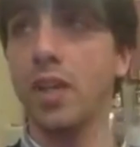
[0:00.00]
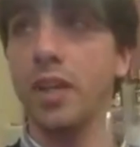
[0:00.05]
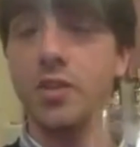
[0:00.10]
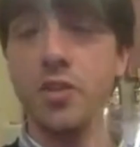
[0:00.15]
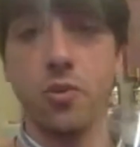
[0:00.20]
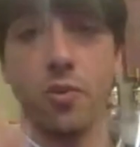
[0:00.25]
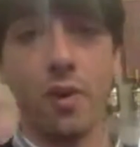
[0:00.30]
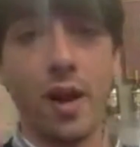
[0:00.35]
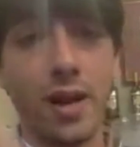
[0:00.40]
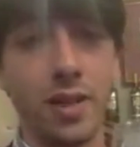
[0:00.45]

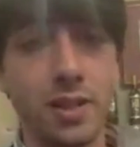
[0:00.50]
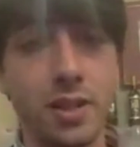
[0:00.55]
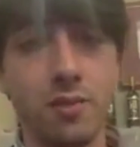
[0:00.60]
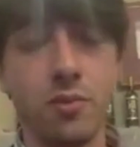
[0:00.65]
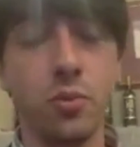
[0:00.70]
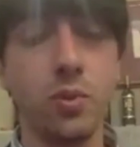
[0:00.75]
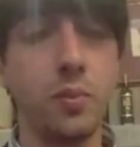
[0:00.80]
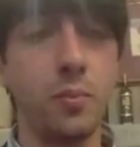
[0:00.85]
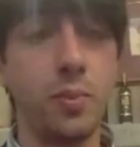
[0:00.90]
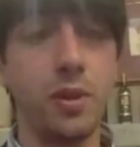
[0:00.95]

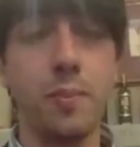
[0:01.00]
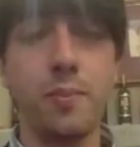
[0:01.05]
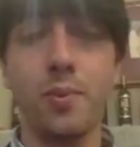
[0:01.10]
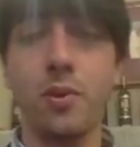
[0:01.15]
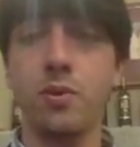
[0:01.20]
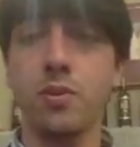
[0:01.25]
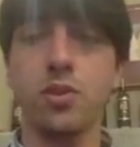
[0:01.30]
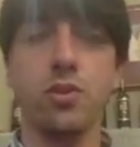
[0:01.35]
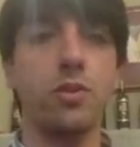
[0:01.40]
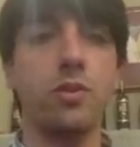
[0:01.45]
interactive with
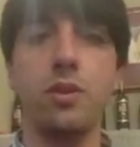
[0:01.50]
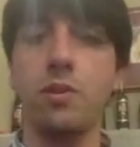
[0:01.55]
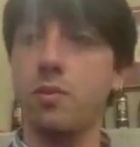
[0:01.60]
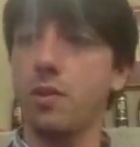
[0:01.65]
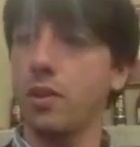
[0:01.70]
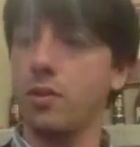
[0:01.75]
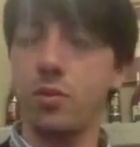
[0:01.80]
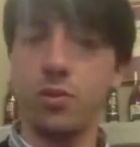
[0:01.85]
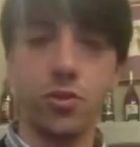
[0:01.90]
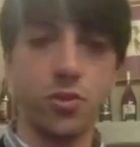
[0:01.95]
people, so you
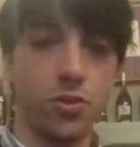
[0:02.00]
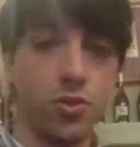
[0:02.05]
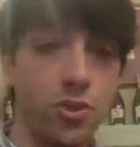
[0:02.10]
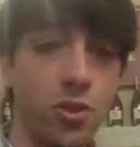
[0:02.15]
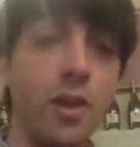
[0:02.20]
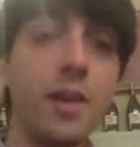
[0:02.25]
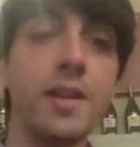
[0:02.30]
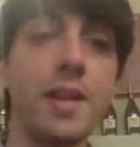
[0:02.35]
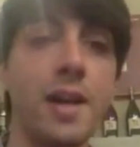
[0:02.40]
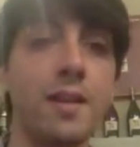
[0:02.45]
can also
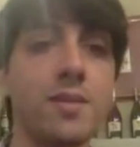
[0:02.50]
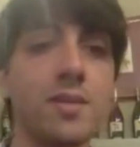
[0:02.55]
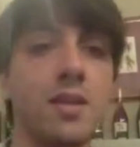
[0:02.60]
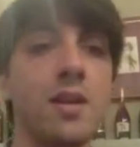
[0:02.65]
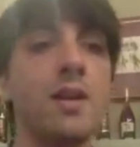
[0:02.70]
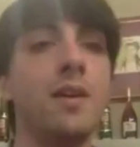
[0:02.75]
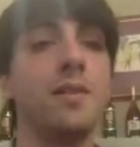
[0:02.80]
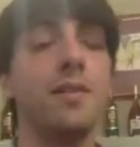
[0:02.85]
join us